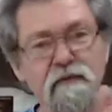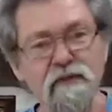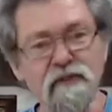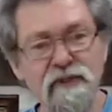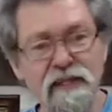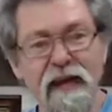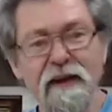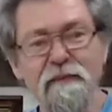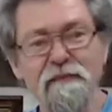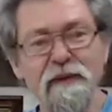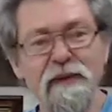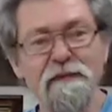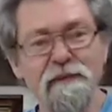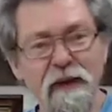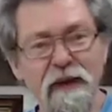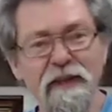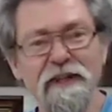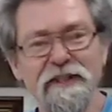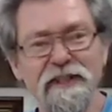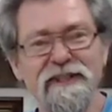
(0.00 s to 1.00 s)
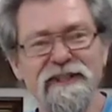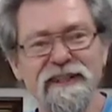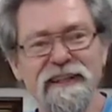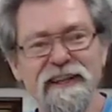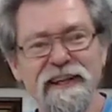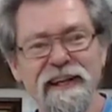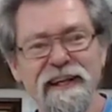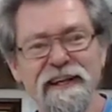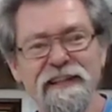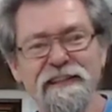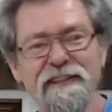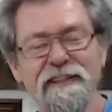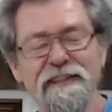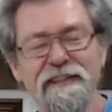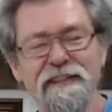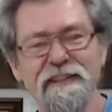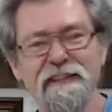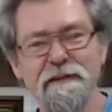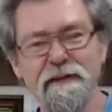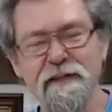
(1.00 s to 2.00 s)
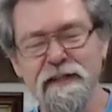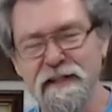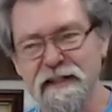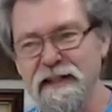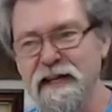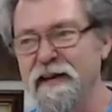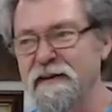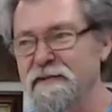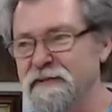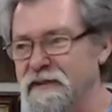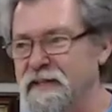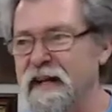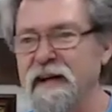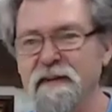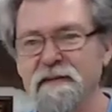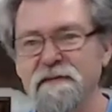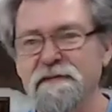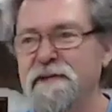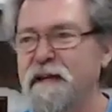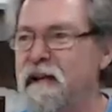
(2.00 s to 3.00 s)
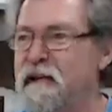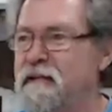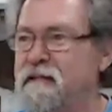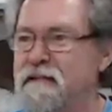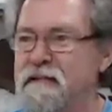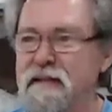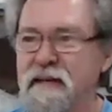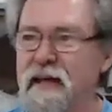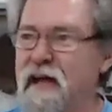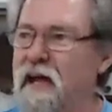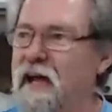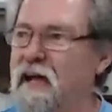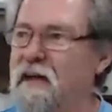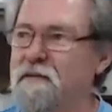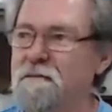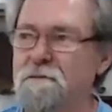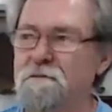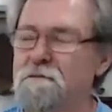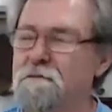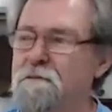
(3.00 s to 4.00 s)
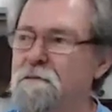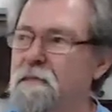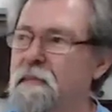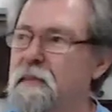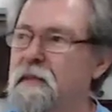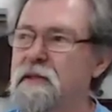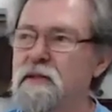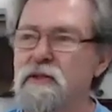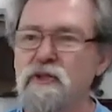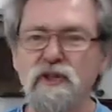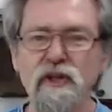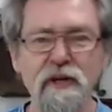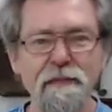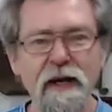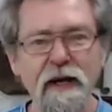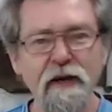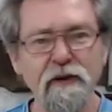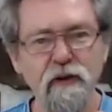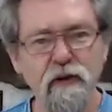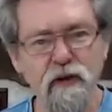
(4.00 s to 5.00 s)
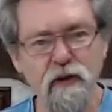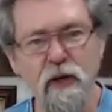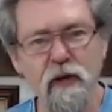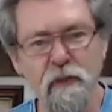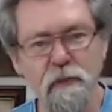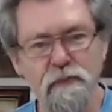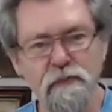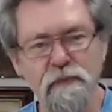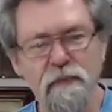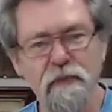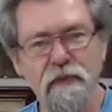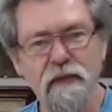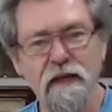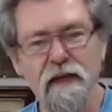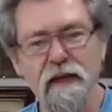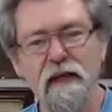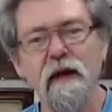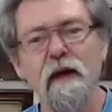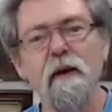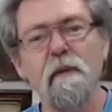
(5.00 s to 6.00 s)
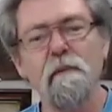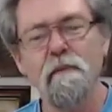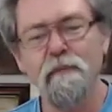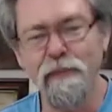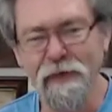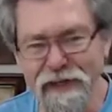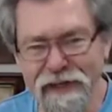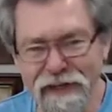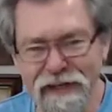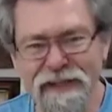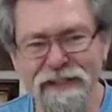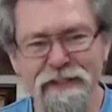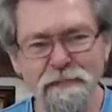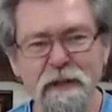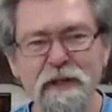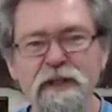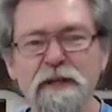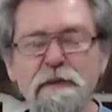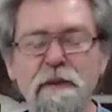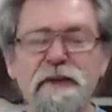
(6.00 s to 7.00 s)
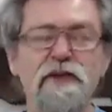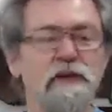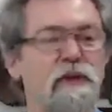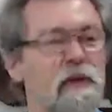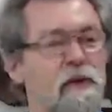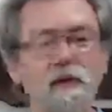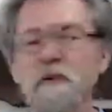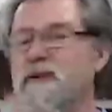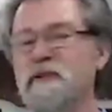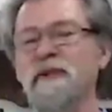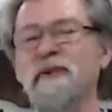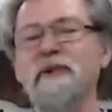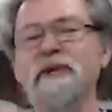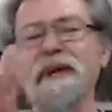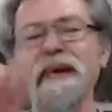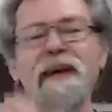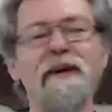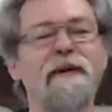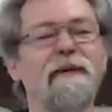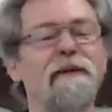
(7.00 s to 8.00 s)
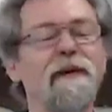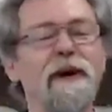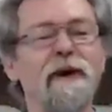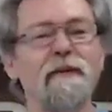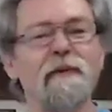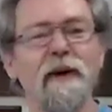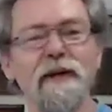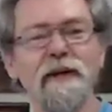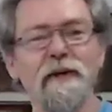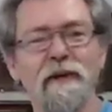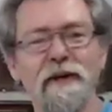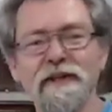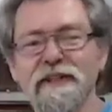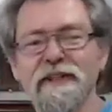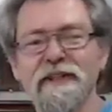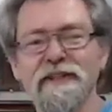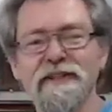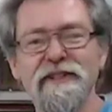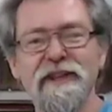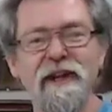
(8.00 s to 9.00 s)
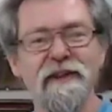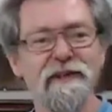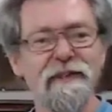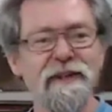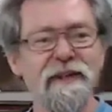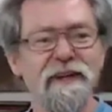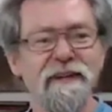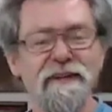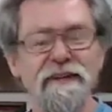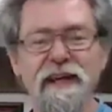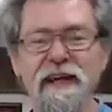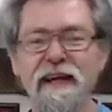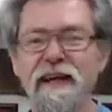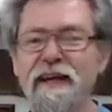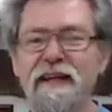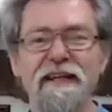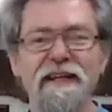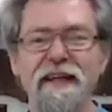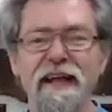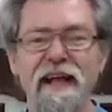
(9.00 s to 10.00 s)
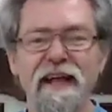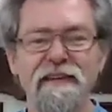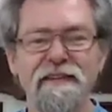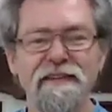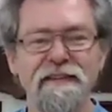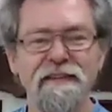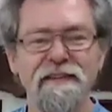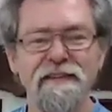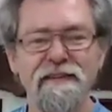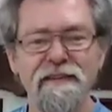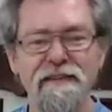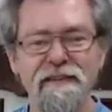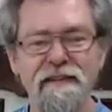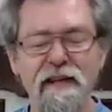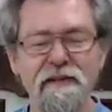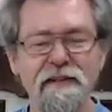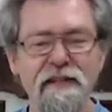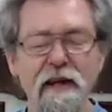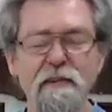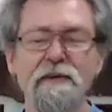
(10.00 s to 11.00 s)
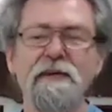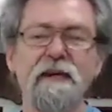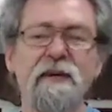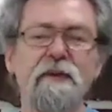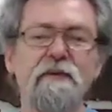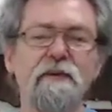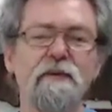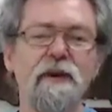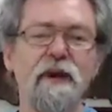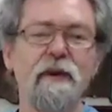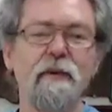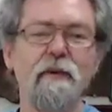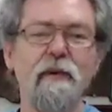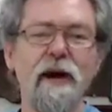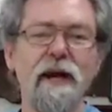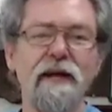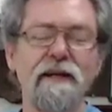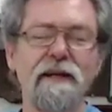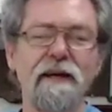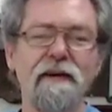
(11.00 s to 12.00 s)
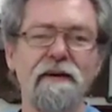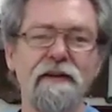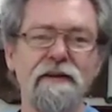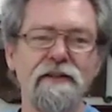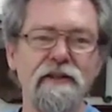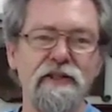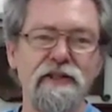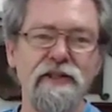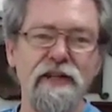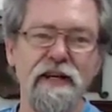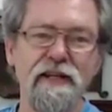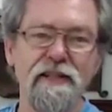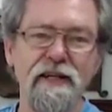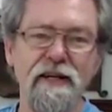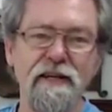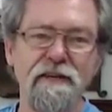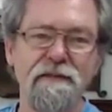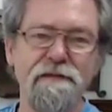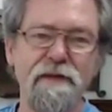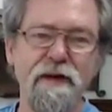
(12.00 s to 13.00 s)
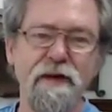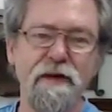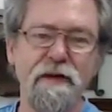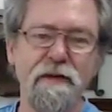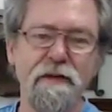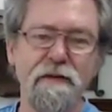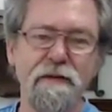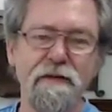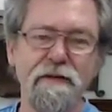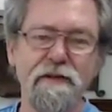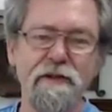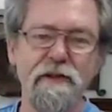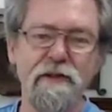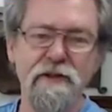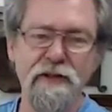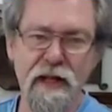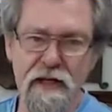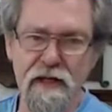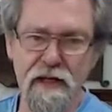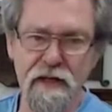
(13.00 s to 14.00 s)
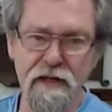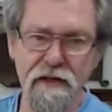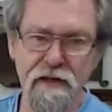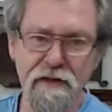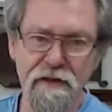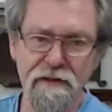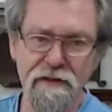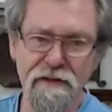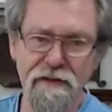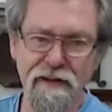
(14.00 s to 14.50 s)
send me pictures in to Dave Stanton fans at gmail.com. Please, please, please do it. Do it now while while you're watching the show. You know, don't don't run away and go out to the shed and take a photo. You stay here.